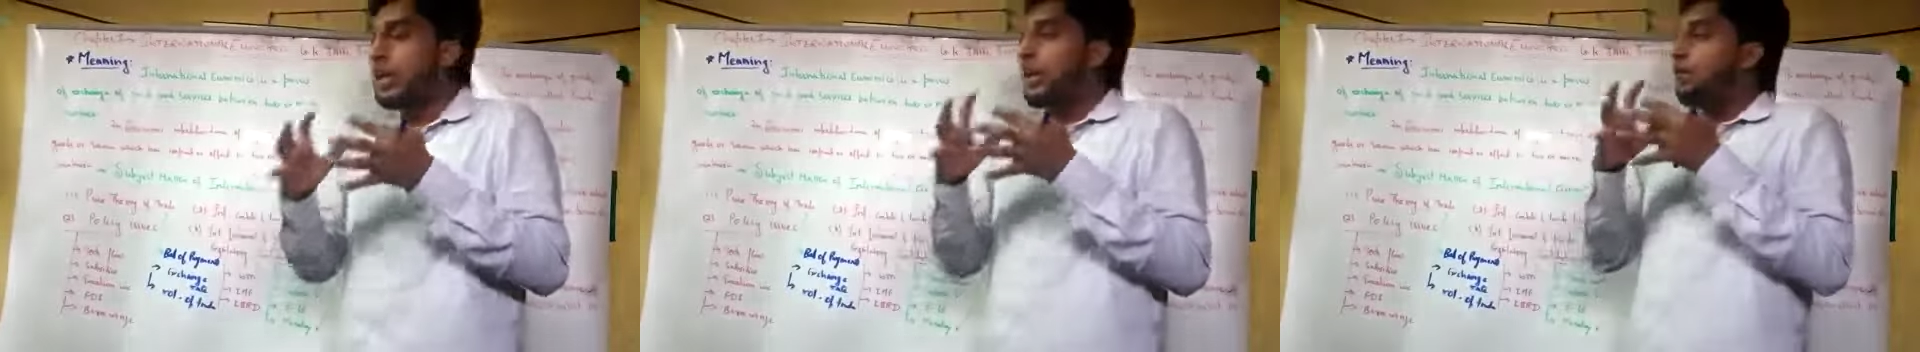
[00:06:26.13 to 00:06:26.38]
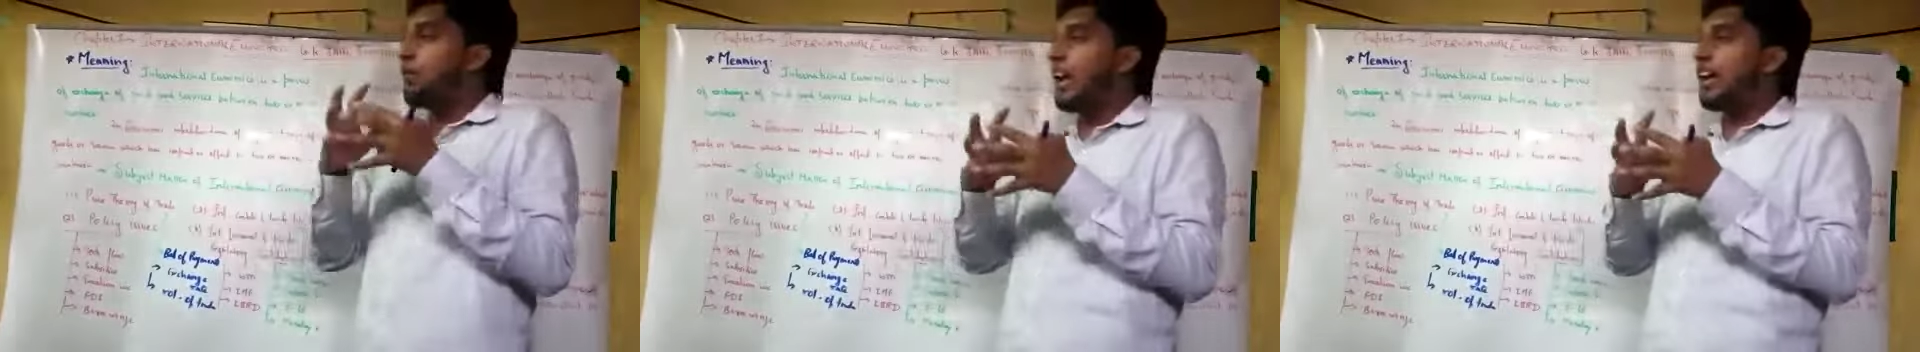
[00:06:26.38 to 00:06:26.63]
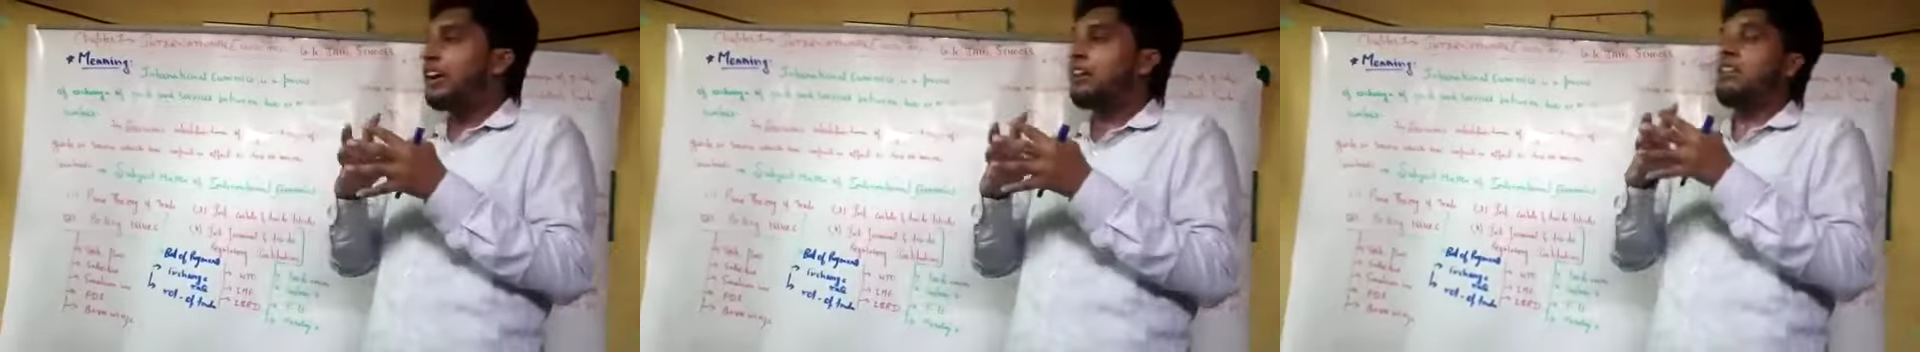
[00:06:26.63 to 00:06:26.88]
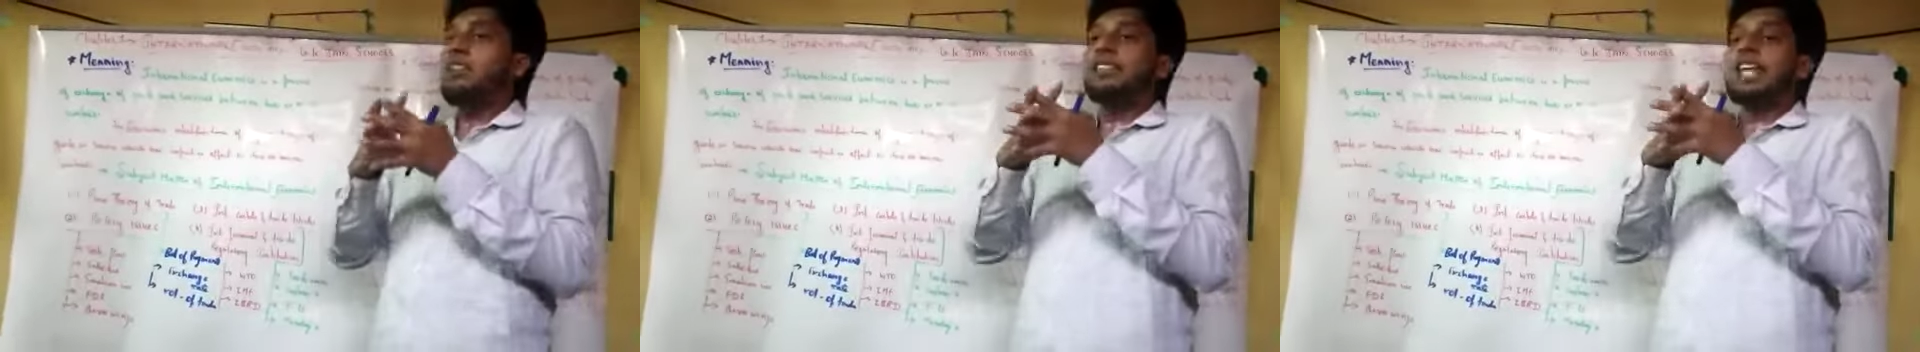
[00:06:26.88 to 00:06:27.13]
where
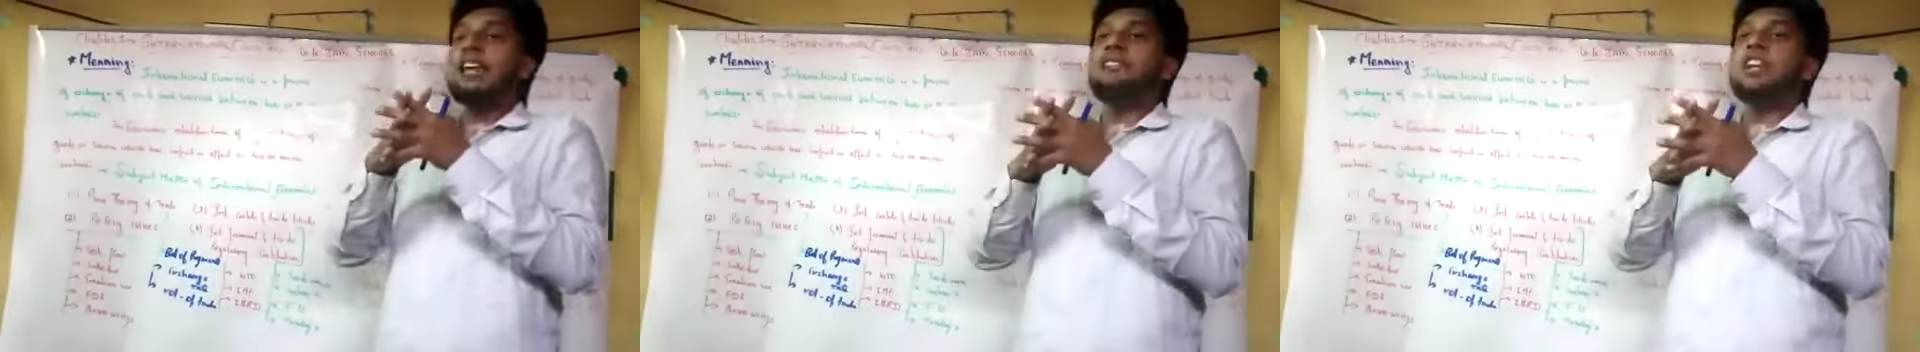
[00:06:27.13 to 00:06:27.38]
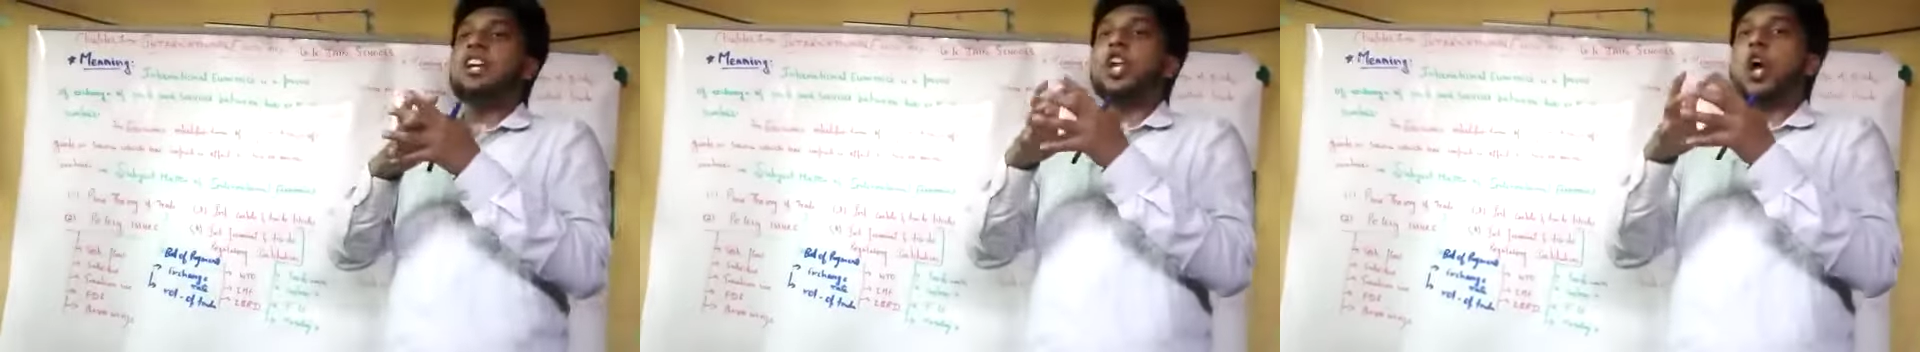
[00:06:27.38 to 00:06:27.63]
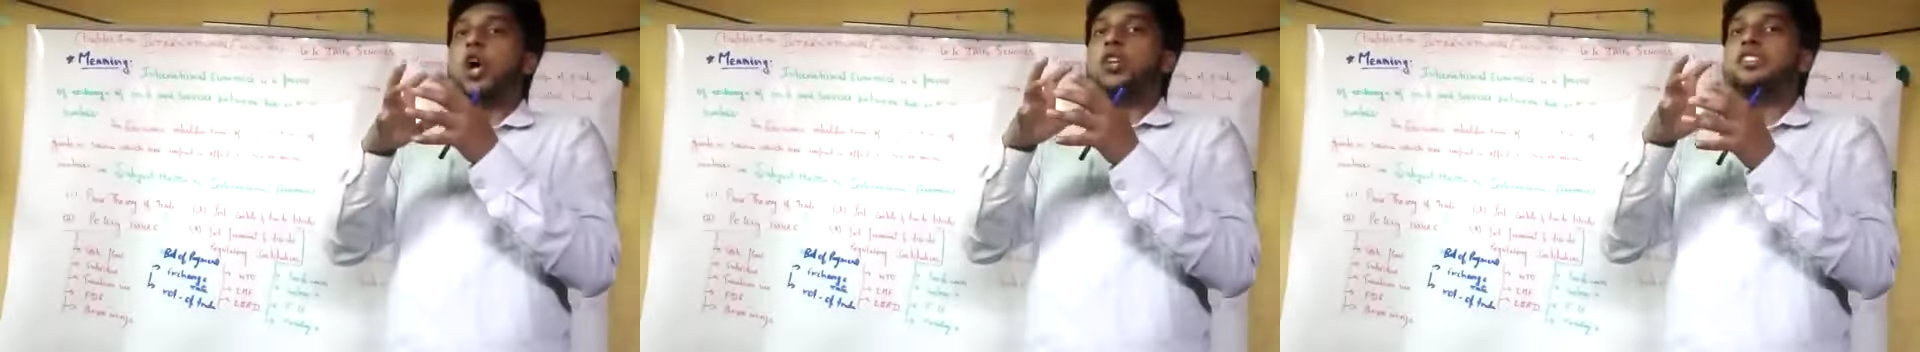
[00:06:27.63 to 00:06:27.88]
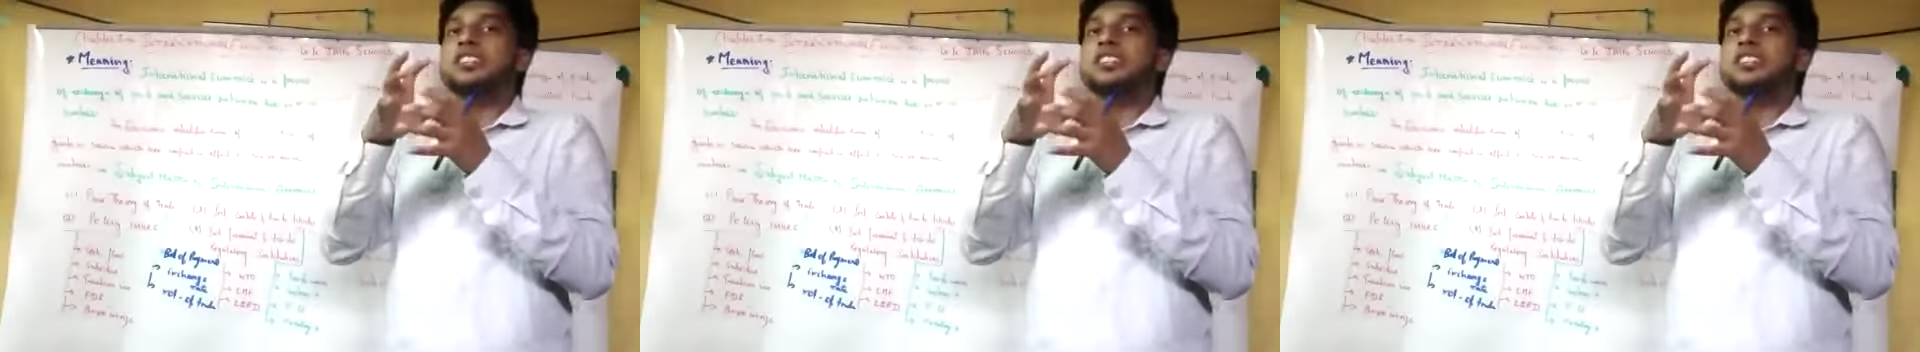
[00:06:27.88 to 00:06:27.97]
they will not